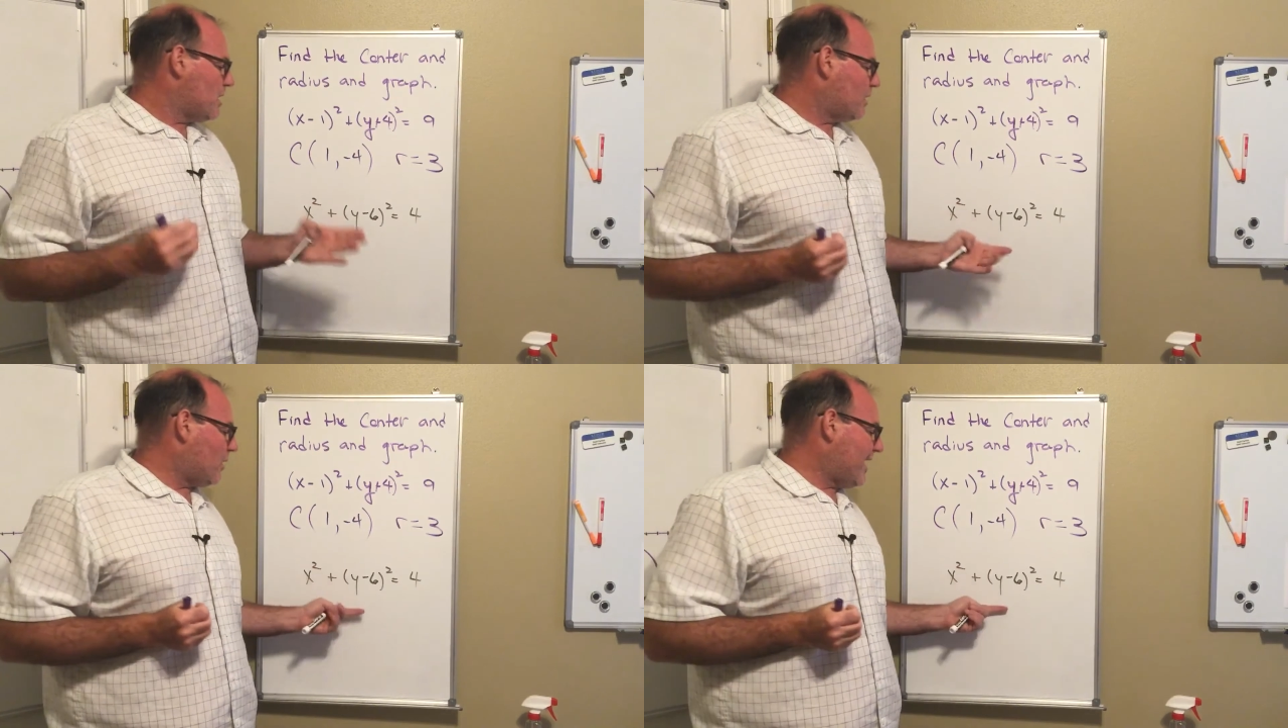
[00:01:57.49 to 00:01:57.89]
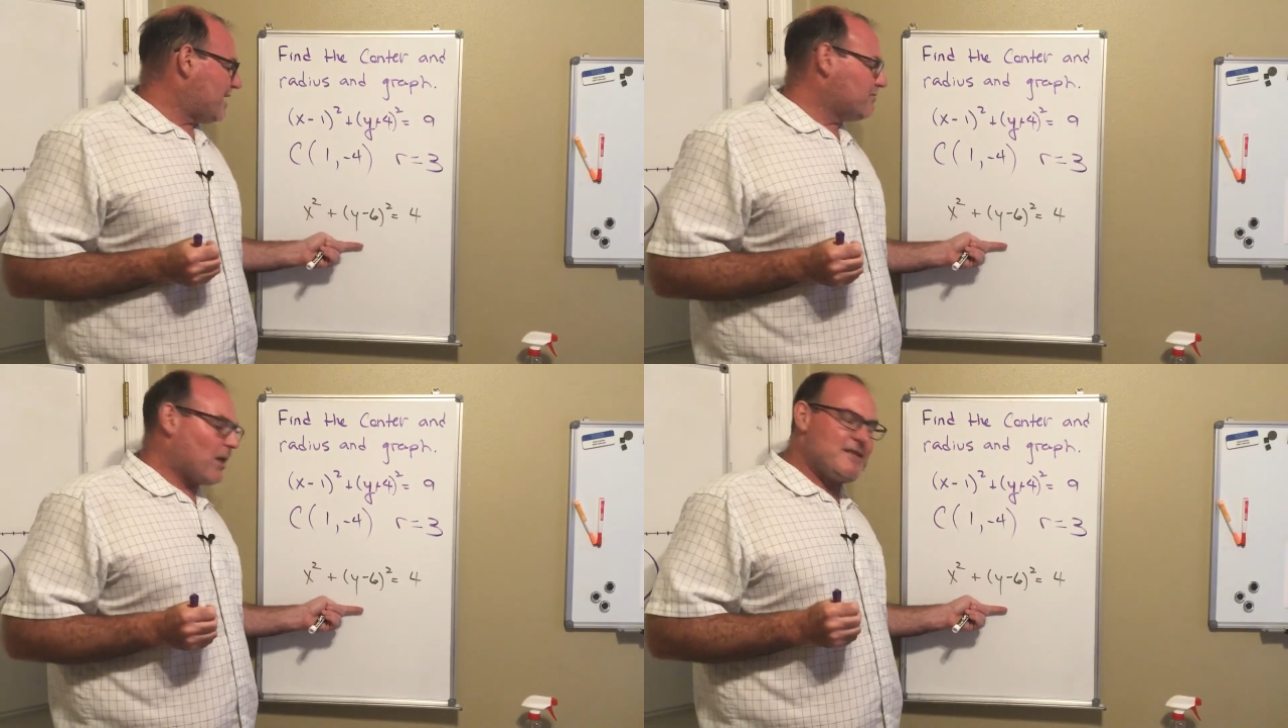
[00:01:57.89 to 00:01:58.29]
go ahead
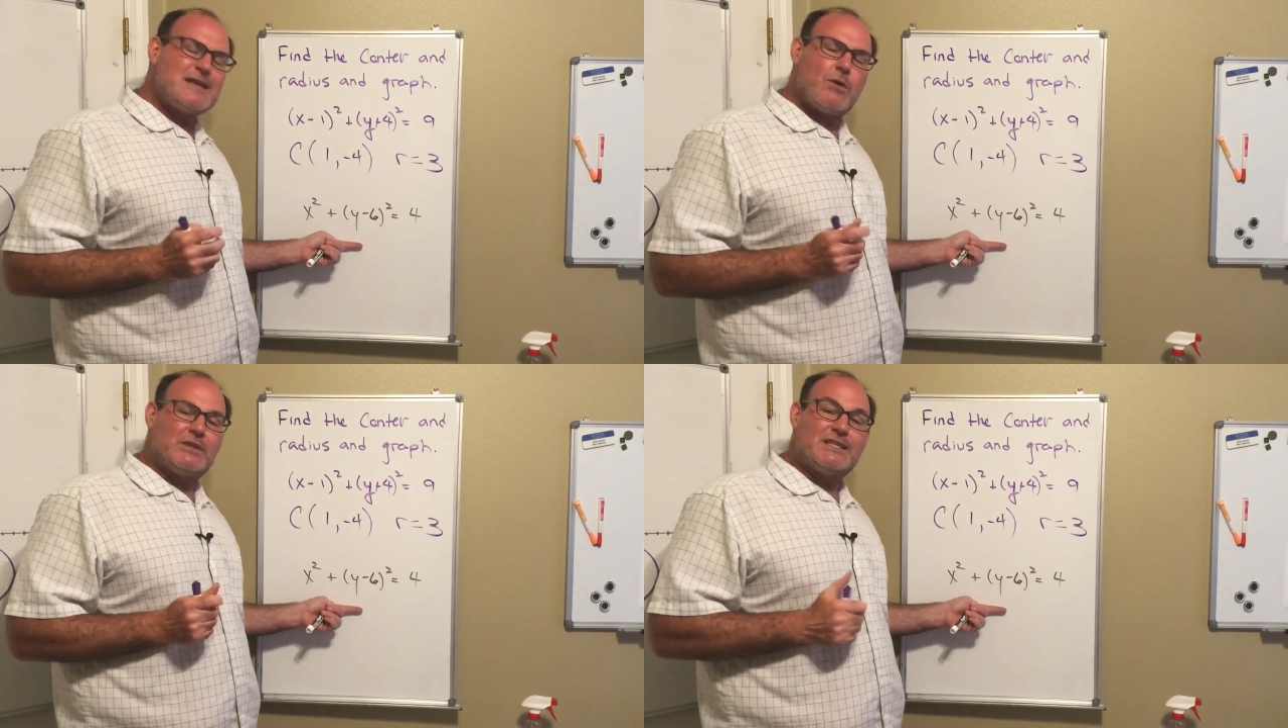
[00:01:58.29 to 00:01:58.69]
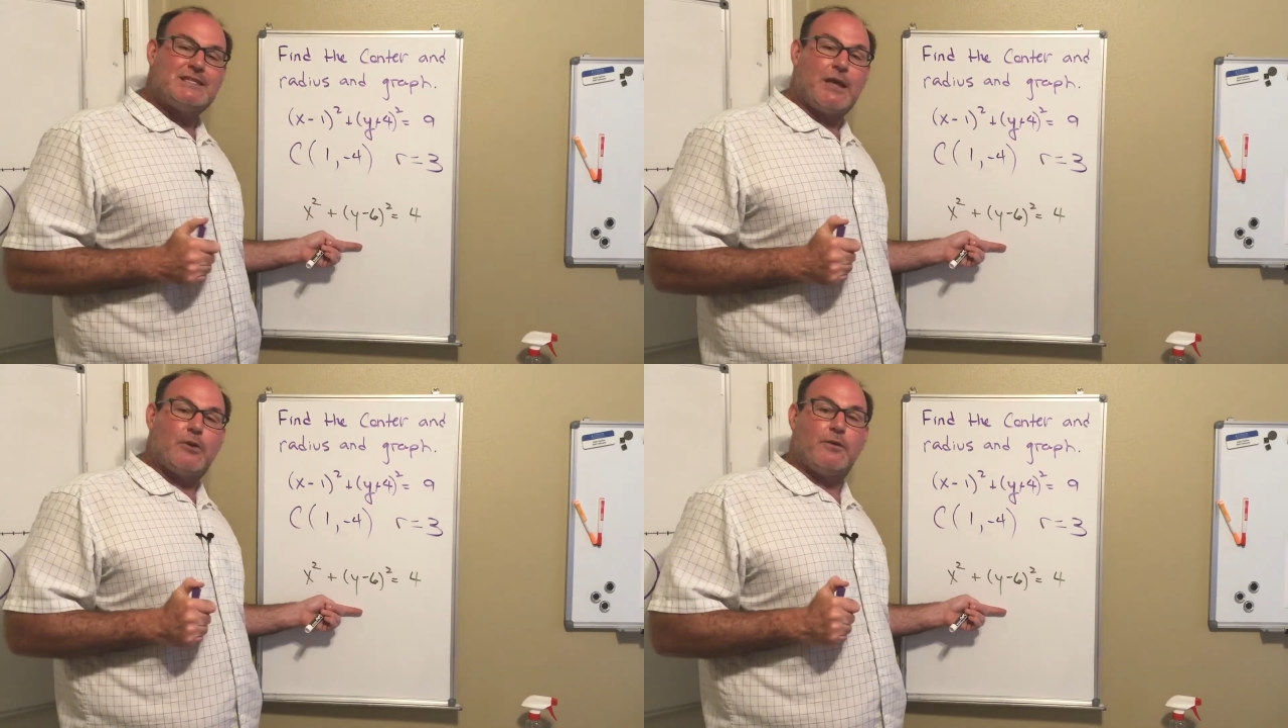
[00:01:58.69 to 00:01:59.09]
and write down what the
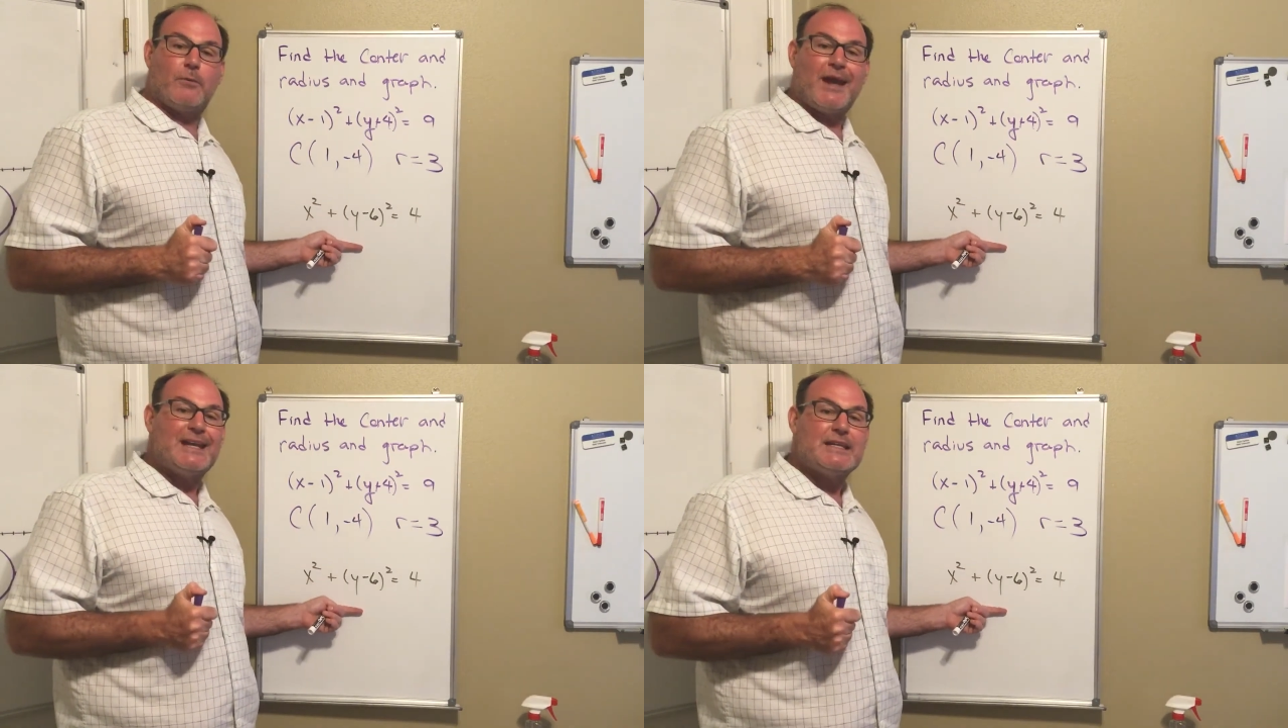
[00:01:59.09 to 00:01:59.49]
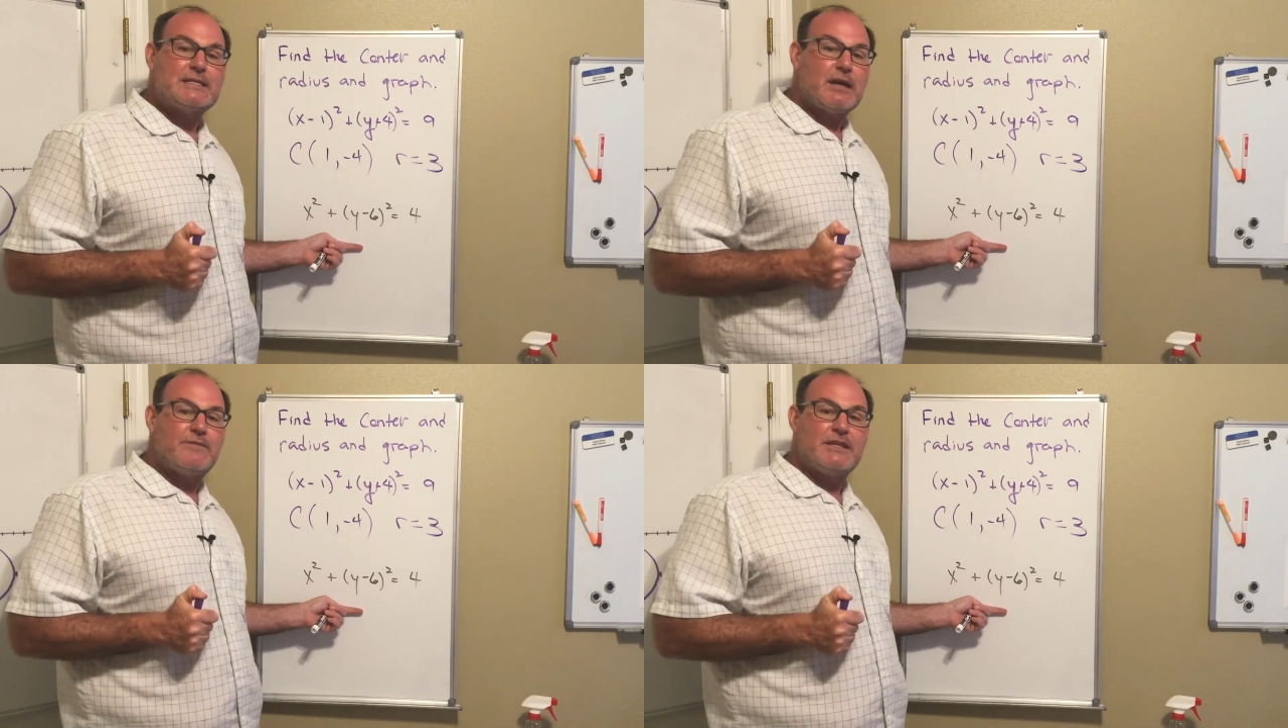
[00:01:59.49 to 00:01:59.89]
center and the radius
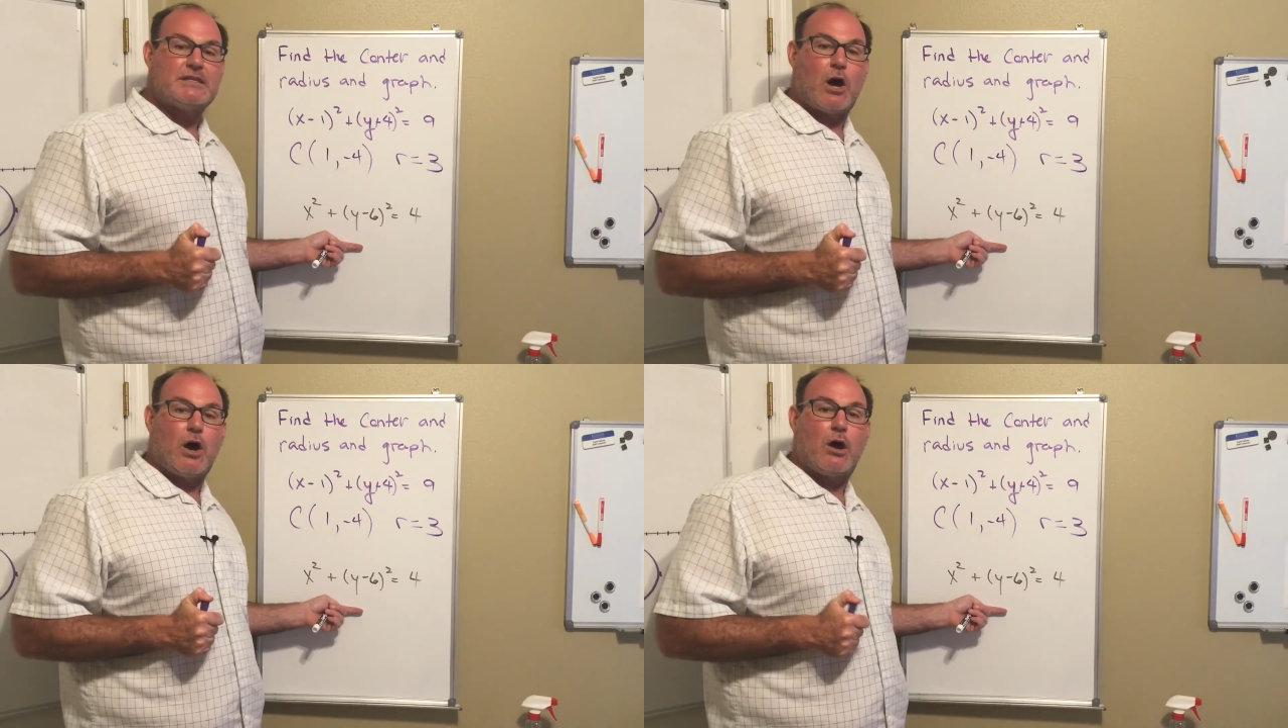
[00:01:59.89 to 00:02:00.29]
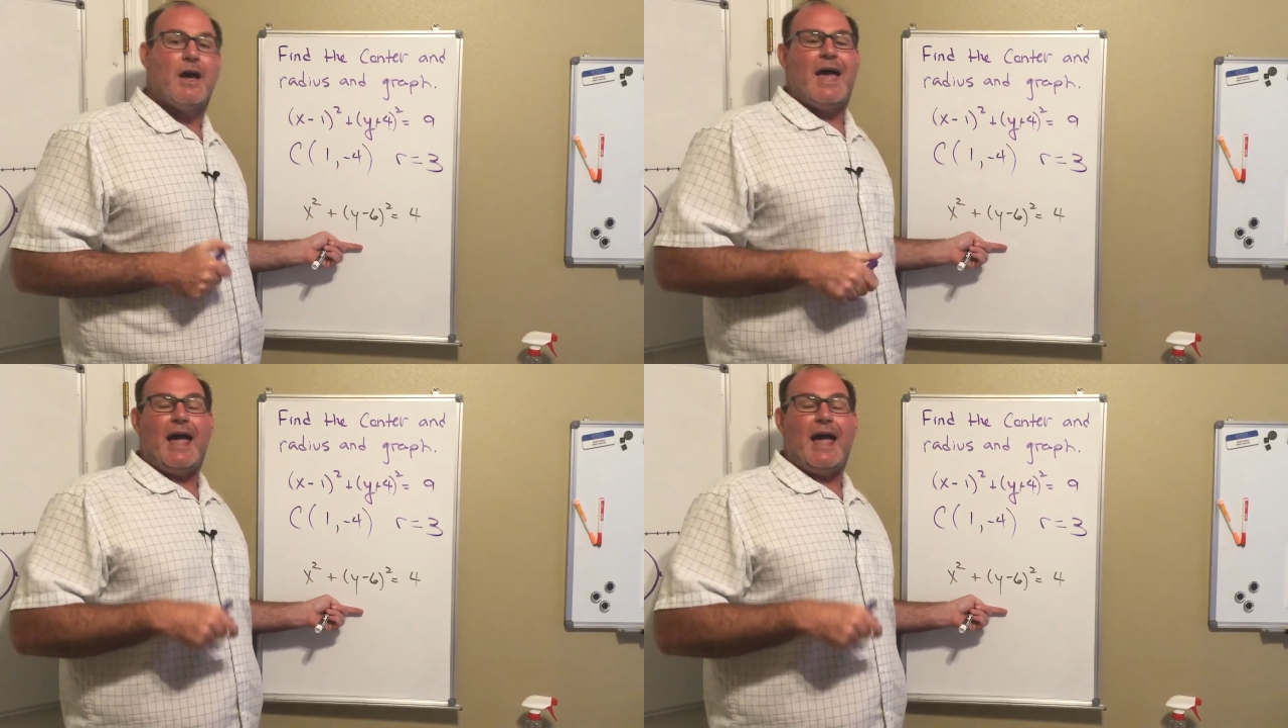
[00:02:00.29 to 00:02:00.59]
of this are,